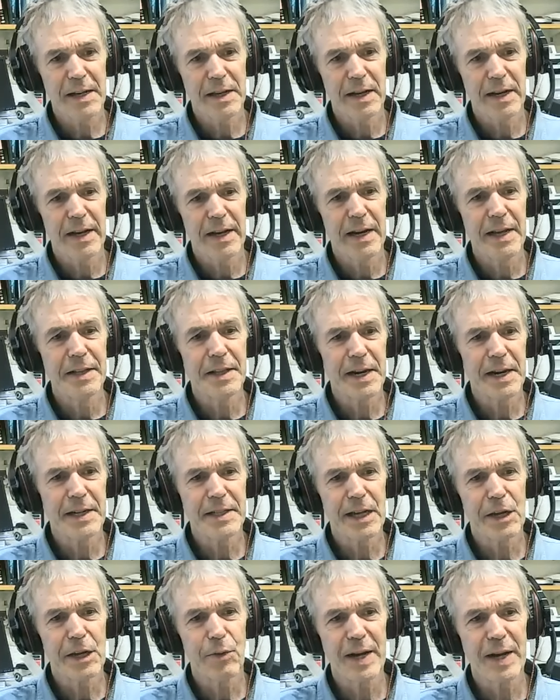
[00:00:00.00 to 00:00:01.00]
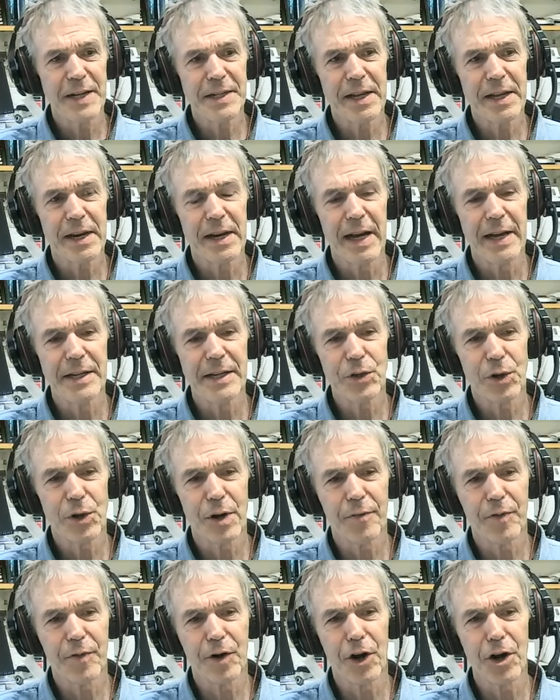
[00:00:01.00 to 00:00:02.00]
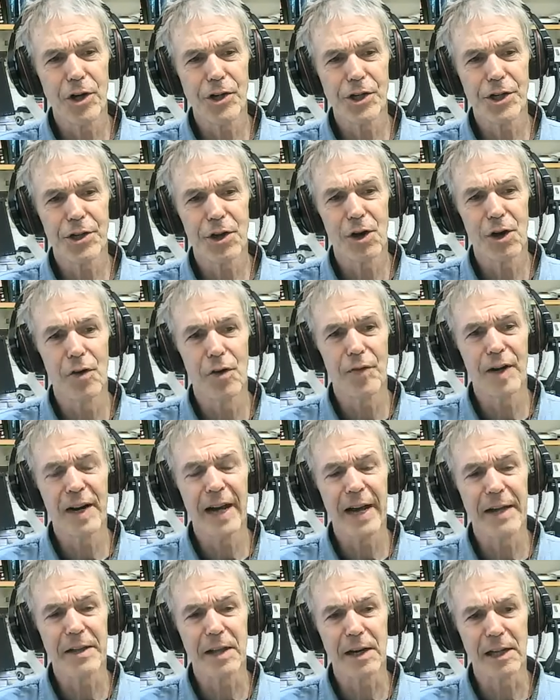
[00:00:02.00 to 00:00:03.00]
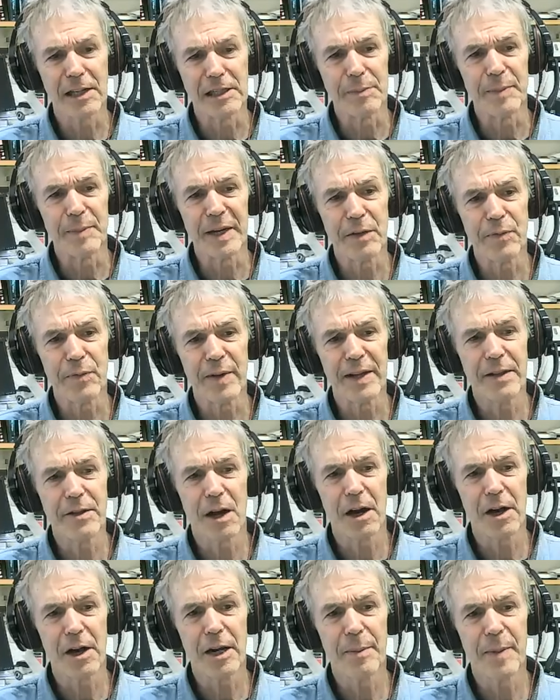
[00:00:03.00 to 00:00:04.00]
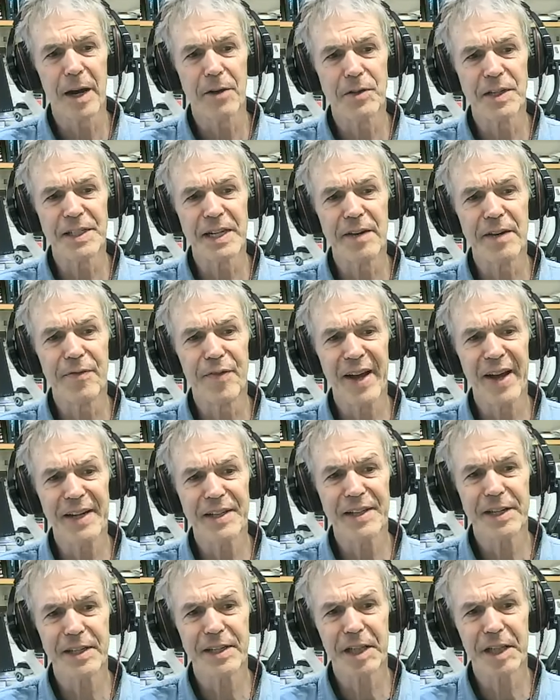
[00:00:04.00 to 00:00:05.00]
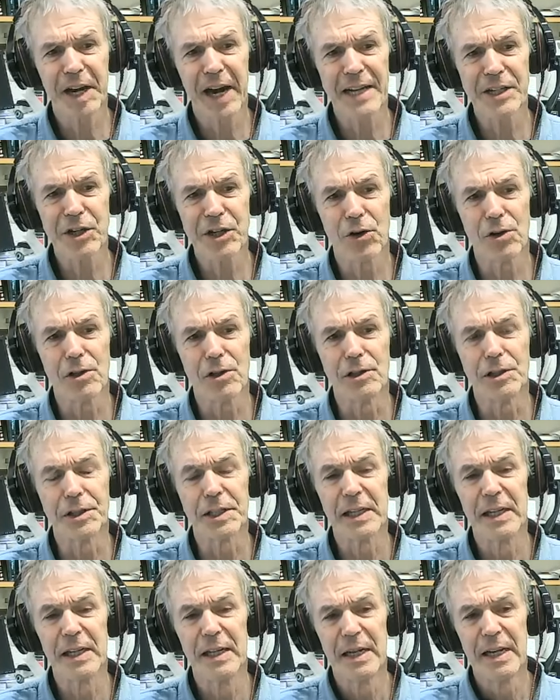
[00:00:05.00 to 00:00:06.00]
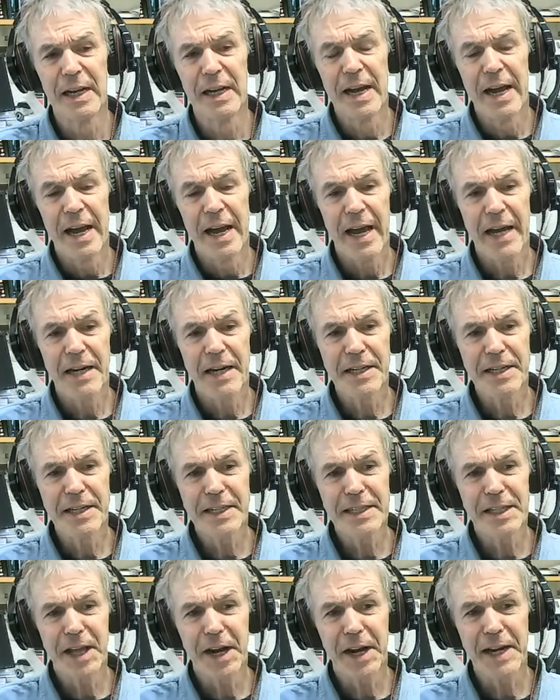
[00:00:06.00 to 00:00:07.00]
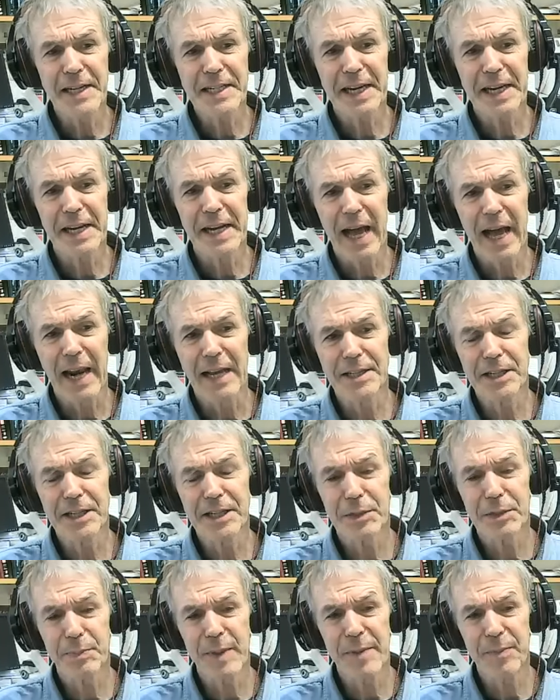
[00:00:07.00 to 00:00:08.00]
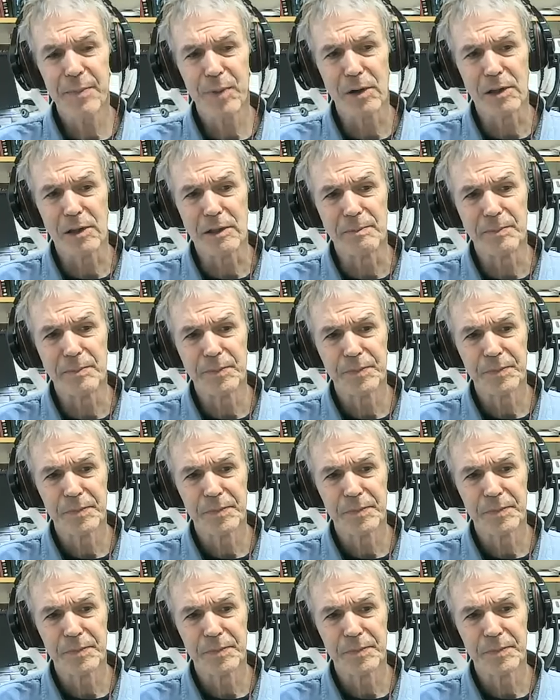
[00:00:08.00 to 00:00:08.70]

actually an interesting question, and I sort of rushed over that a little bit when talking about this infectious threshold. And it's really the risk analysis people,